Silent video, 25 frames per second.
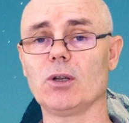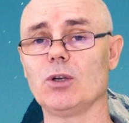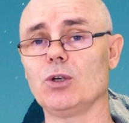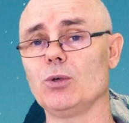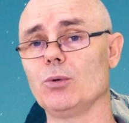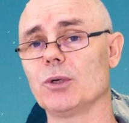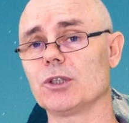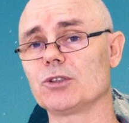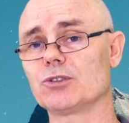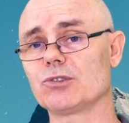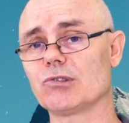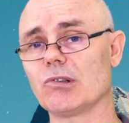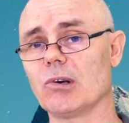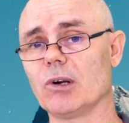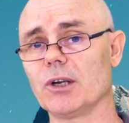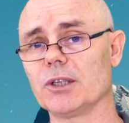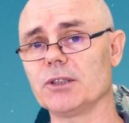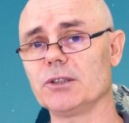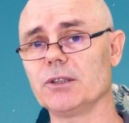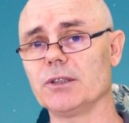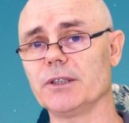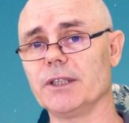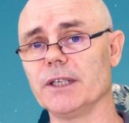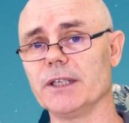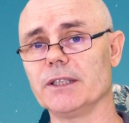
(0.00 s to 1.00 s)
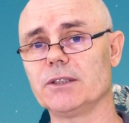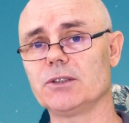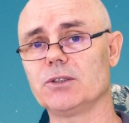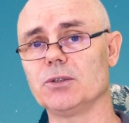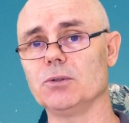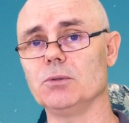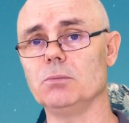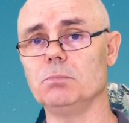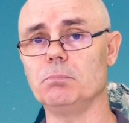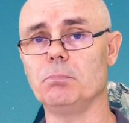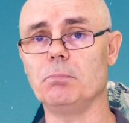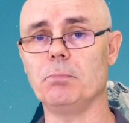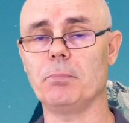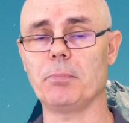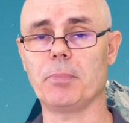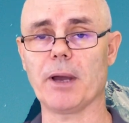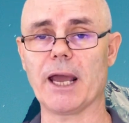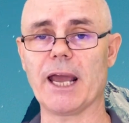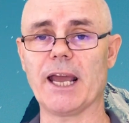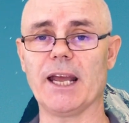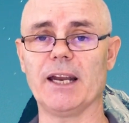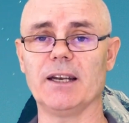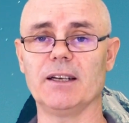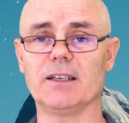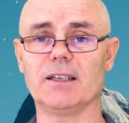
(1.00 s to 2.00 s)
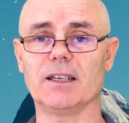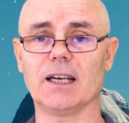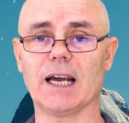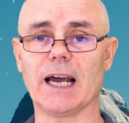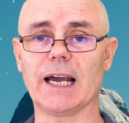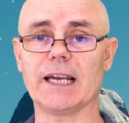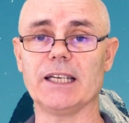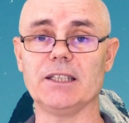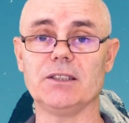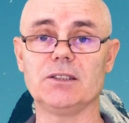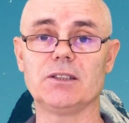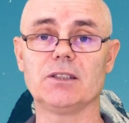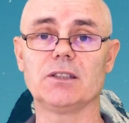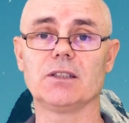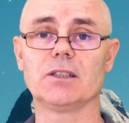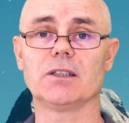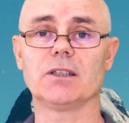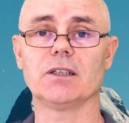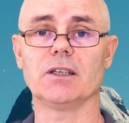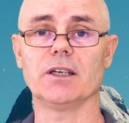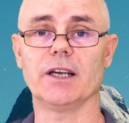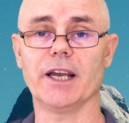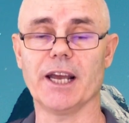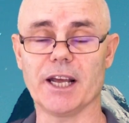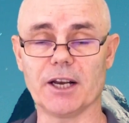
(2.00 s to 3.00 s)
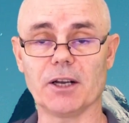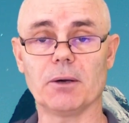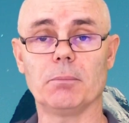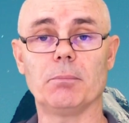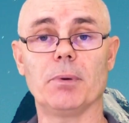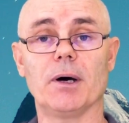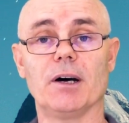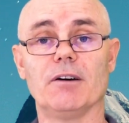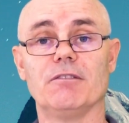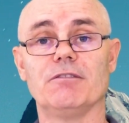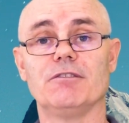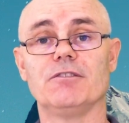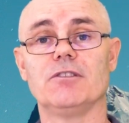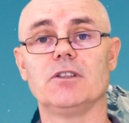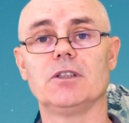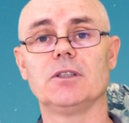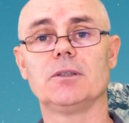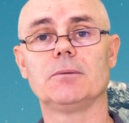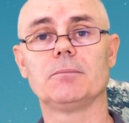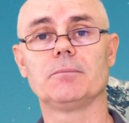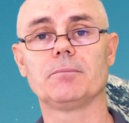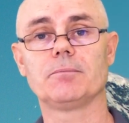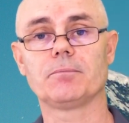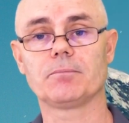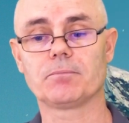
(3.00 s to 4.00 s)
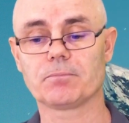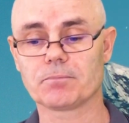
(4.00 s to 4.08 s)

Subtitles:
people who are trying to get to band 8 and above.